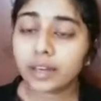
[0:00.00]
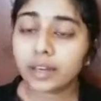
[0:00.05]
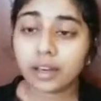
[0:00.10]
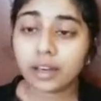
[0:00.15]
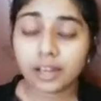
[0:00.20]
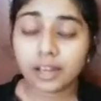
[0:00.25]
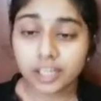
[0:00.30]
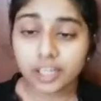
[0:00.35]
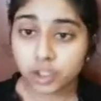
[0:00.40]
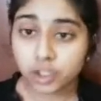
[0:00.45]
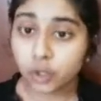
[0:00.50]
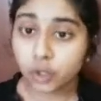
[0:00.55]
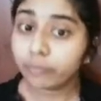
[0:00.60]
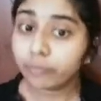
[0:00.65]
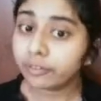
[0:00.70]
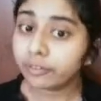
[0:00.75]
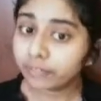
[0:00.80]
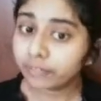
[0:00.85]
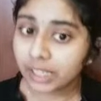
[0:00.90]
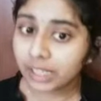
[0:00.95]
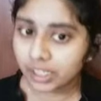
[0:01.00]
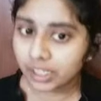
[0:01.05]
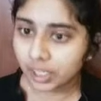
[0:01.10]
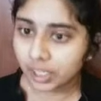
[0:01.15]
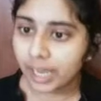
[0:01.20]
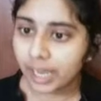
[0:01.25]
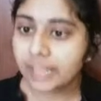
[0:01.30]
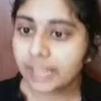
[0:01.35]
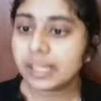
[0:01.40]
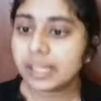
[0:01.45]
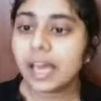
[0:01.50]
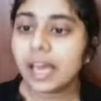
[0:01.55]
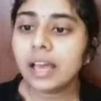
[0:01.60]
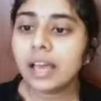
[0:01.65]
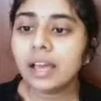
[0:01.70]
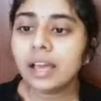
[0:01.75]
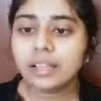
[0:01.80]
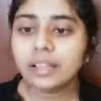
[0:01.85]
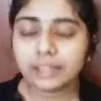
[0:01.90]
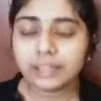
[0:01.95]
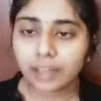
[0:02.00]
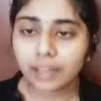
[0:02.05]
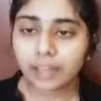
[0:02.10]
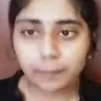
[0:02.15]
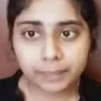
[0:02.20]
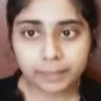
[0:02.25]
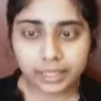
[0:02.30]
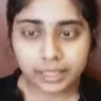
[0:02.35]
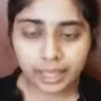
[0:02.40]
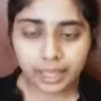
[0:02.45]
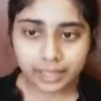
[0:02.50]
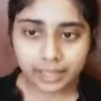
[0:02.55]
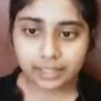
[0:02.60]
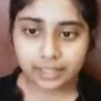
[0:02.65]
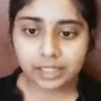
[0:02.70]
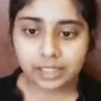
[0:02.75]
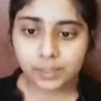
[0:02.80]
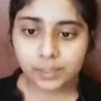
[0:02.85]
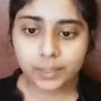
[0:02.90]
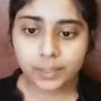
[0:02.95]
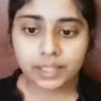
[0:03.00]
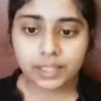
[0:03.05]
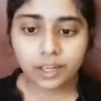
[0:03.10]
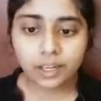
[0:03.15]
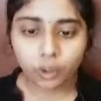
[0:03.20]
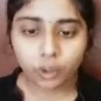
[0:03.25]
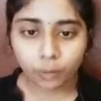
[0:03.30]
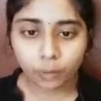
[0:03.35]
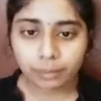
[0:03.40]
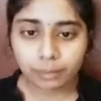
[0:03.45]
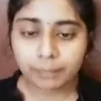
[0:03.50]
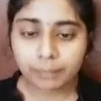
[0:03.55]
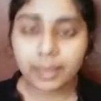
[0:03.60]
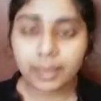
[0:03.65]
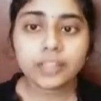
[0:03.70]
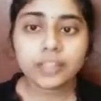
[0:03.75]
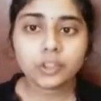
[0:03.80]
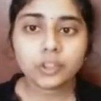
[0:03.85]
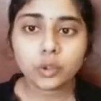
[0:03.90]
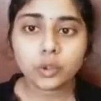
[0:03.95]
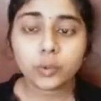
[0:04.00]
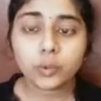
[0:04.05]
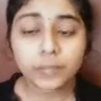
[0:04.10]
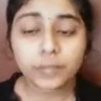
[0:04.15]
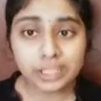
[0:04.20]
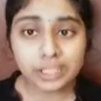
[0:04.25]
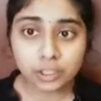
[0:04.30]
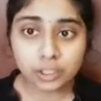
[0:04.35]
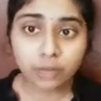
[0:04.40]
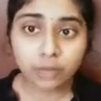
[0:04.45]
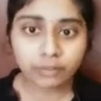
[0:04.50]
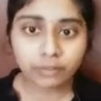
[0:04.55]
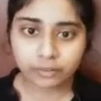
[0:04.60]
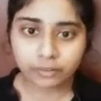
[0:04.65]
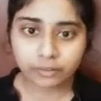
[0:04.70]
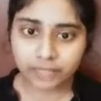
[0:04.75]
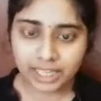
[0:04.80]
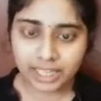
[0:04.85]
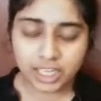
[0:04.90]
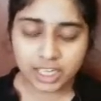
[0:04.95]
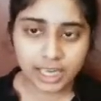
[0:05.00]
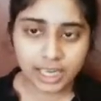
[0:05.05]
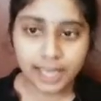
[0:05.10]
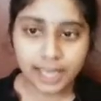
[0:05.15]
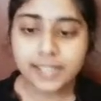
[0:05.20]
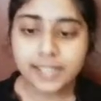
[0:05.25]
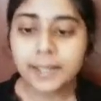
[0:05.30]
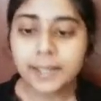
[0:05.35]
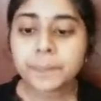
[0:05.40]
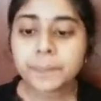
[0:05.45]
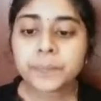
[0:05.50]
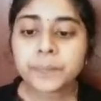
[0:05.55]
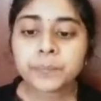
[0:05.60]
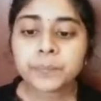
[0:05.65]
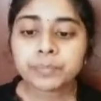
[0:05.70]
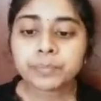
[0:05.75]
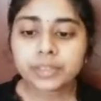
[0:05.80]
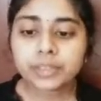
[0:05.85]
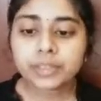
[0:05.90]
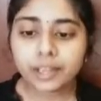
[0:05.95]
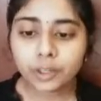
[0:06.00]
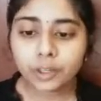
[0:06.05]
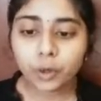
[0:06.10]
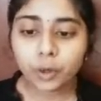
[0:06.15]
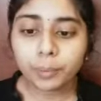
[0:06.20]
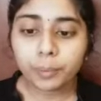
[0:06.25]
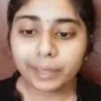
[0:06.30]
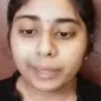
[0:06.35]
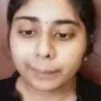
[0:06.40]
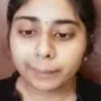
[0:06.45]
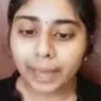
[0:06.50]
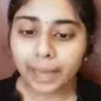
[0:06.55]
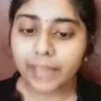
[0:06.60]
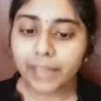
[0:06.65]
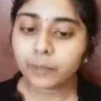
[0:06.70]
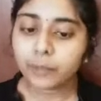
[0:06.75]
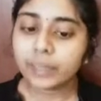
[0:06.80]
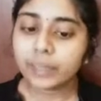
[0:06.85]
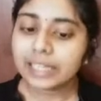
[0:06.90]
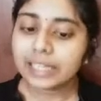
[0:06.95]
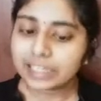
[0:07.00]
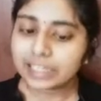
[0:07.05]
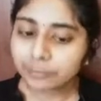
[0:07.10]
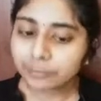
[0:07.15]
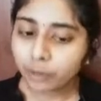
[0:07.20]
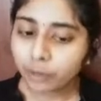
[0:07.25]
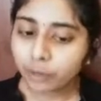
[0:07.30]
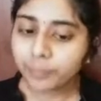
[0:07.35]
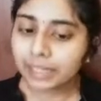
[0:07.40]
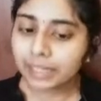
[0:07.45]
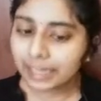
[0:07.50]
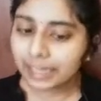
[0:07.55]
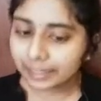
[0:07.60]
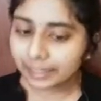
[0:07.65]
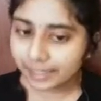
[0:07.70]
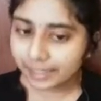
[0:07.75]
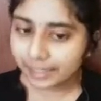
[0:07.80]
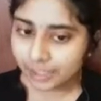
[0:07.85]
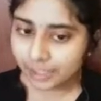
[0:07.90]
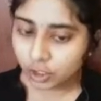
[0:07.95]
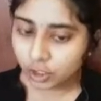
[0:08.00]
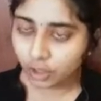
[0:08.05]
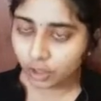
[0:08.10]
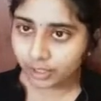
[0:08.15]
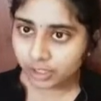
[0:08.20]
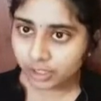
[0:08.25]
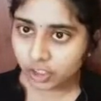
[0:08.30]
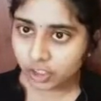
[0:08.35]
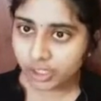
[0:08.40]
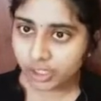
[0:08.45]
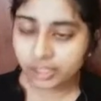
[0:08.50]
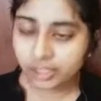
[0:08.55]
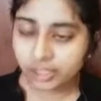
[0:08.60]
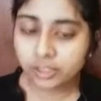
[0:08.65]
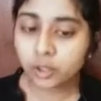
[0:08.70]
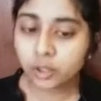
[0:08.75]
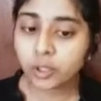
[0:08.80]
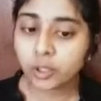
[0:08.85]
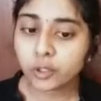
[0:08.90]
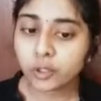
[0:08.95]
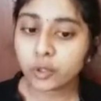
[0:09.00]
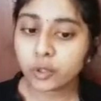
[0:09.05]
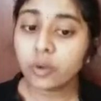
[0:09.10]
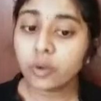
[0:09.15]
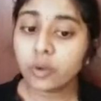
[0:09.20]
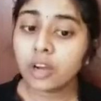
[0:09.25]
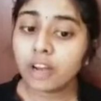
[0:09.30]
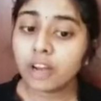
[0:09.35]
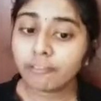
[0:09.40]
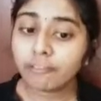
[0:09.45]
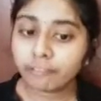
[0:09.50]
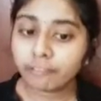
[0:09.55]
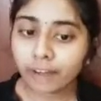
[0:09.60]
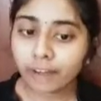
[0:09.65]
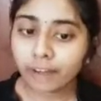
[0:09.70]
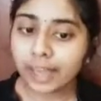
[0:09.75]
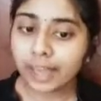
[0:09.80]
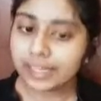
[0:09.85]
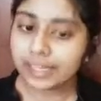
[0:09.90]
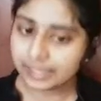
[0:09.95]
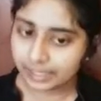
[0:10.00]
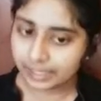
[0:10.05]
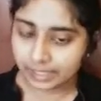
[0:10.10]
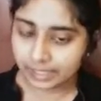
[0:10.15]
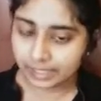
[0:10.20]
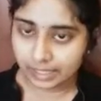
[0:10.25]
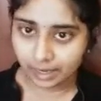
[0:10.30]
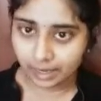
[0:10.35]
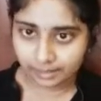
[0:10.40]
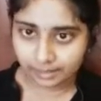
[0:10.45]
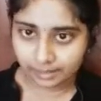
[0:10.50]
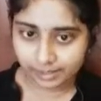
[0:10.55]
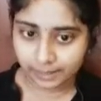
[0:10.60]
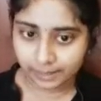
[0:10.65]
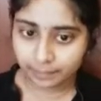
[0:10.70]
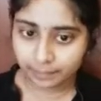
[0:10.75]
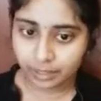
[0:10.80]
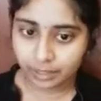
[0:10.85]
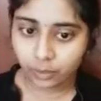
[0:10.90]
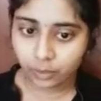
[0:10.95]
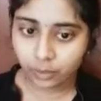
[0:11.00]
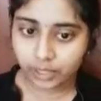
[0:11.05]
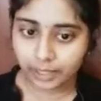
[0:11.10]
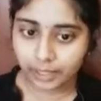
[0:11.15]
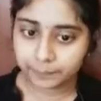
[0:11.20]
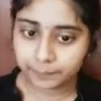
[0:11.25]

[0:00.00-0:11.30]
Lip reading: issue 50 shares, the company agrees with the global bank to issue 50 shares. The global bank will inform the London Stock Exchange to issue 5 GDRs, okay,